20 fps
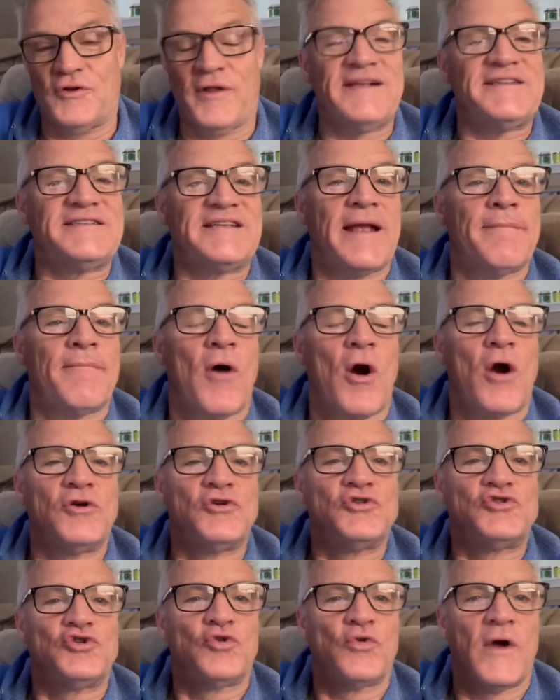They say
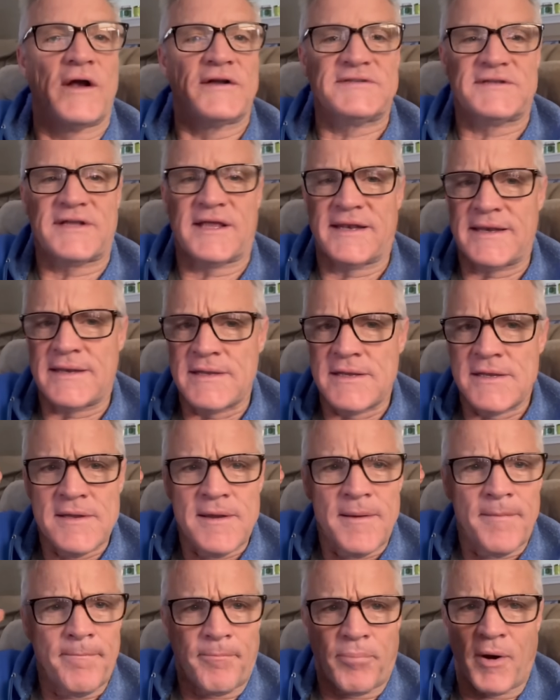Martin Truex can
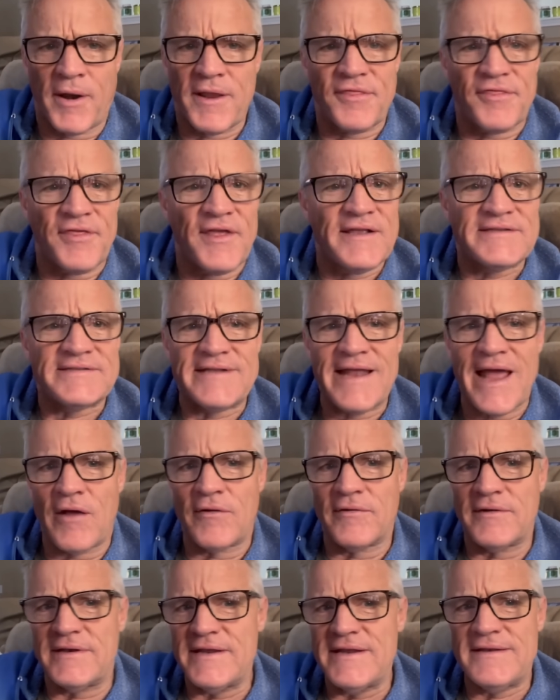break things
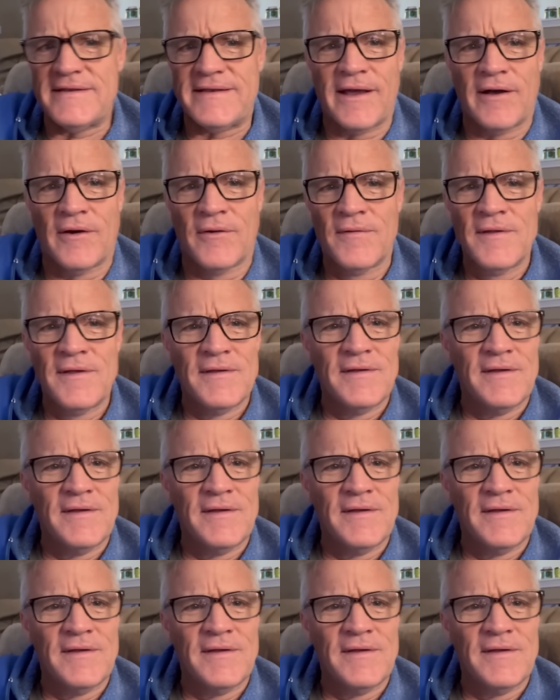down in detail.